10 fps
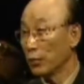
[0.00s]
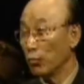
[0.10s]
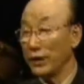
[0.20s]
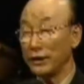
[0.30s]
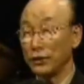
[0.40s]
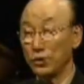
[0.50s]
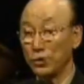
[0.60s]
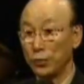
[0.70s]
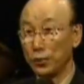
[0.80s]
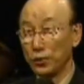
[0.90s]
When
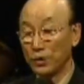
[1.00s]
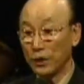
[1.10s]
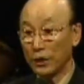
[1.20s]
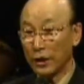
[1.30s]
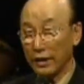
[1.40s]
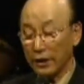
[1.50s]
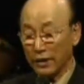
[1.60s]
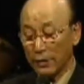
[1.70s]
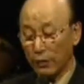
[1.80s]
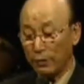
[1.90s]
you
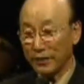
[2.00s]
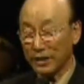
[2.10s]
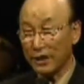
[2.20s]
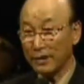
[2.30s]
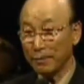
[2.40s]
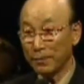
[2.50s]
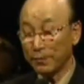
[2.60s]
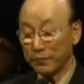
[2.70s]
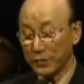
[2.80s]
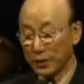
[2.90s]
overcome
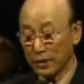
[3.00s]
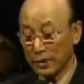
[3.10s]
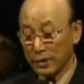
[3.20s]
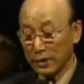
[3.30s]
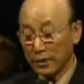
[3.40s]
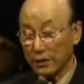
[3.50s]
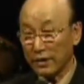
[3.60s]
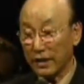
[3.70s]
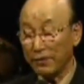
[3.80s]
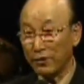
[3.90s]
the
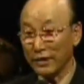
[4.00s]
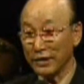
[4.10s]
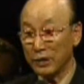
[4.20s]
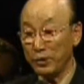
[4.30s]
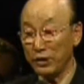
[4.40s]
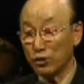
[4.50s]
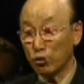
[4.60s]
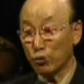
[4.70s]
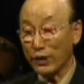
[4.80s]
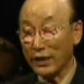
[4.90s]
devil in the
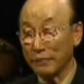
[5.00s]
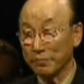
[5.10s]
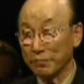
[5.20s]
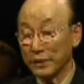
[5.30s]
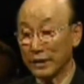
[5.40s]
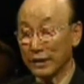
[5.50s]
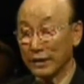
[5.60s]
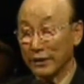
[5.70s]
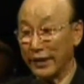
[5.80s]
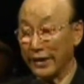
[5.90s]
spiritual realm,
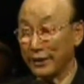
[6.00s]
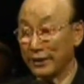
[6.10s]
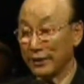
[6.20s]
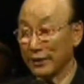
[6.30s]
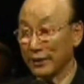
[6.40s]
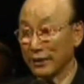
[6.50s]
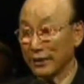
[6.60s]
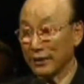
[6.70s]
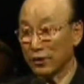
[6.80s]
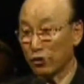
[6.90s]
then
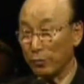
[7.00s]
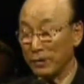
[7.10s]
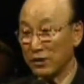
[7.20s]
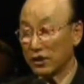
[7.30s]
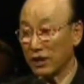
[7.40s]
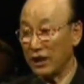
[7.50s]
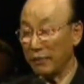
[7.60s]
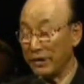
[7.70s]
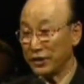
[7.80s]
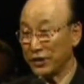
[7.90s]
tremendous
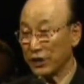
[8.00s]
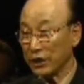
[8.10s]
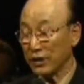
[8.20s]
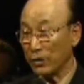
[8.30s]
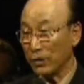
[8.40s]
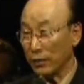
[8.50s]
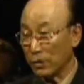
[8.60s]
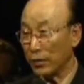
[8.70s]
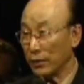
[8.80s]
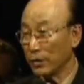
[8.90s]
deliverance
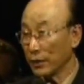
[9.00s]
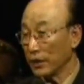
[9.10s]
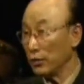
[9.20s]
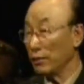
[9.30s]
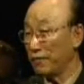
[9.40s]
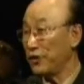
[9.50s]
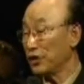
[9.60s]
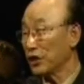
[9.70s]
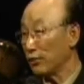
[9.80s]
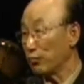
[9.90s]
occurs in your
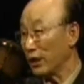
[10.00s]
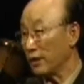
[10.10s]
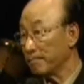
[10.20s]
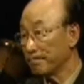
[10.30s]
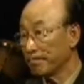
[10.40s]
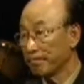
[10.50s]
physical realm.